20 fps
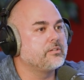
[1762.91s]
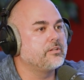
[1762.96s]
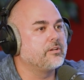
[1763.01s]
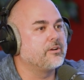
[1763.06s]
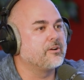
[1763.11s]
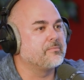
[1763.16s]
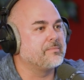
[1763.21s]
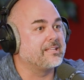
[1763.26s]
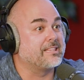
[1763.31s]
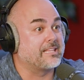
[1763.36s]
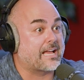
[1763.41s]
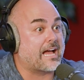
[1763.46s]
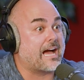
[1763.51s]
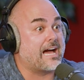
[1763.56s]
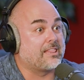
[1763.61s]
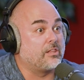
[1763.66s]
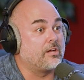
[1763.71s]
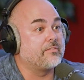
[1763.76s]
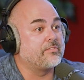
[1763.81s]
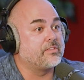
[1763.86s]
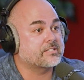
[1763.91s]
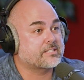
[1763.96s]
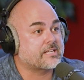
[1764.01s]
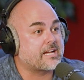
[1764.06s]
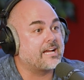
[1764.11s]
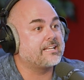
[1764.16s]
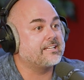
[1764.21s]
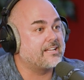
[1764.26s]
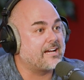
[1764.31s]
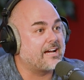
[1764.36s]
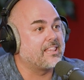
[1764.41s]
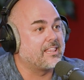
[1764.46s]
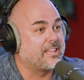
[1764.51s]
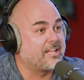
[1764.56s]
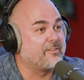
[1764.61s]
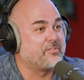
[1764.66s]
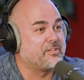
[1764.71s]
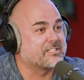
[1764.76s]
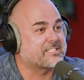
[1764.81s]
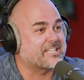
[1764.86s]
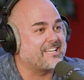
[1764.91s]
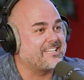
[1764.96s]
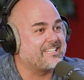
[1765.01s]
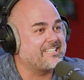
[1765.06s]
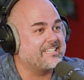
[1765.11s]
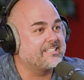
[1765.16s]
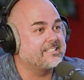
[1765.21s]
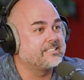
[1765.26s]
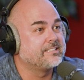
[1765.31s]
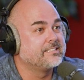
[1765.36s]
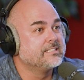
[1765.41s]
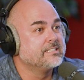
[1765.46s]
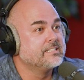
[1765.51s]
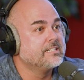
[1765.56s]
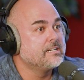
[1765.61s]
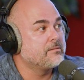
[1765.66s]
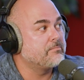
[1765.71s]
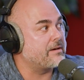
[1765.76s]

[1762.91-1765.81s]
You know what I mean? Like I love this guy. I love this idea, uh-huh.